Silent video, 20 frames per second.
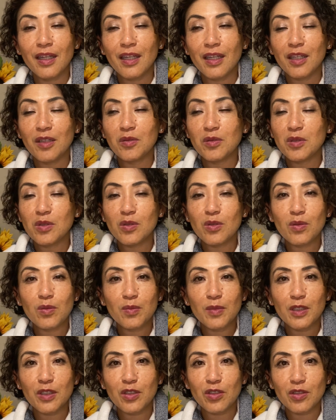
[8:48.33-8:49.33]
It was so
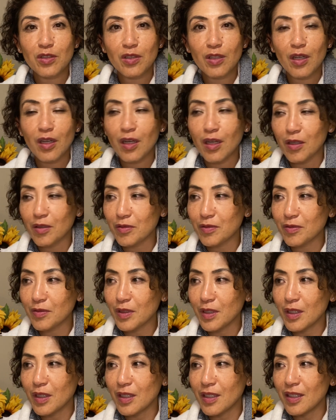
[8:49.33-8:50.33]
much tough,
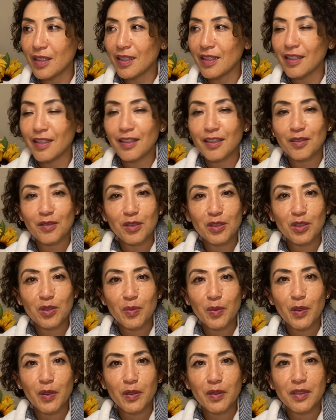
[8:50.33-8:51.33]

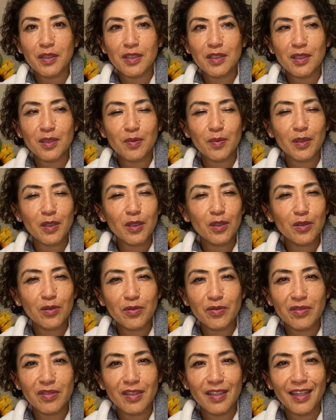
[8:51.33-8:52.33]
experience, but you
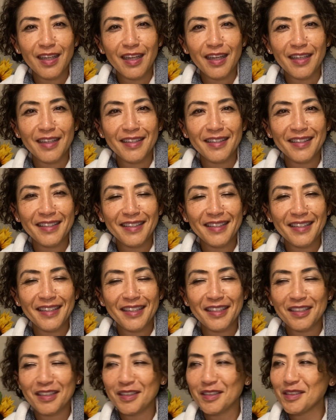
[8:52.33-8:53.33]
forget. I
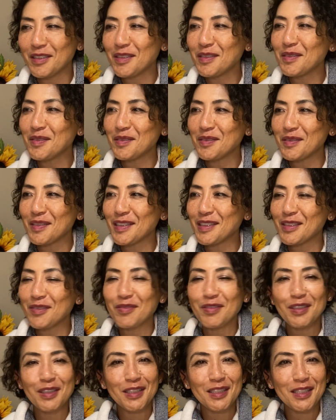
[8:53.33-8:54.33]
thought, oh, that's
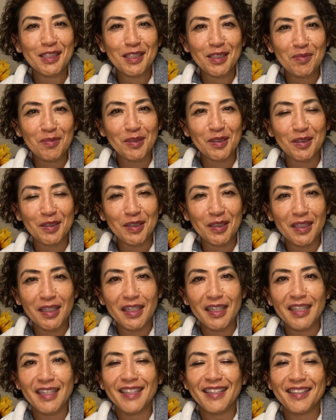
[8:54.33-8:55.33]
very similar,
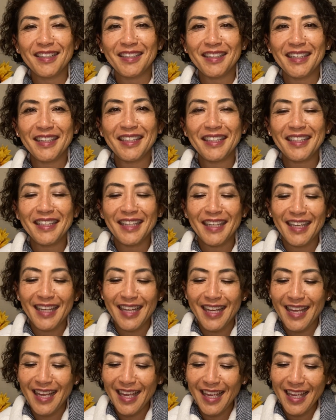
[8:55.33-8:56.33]
right?
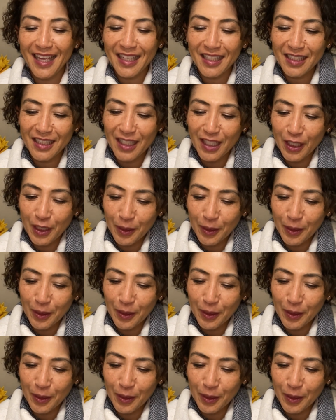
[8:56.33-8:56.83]
And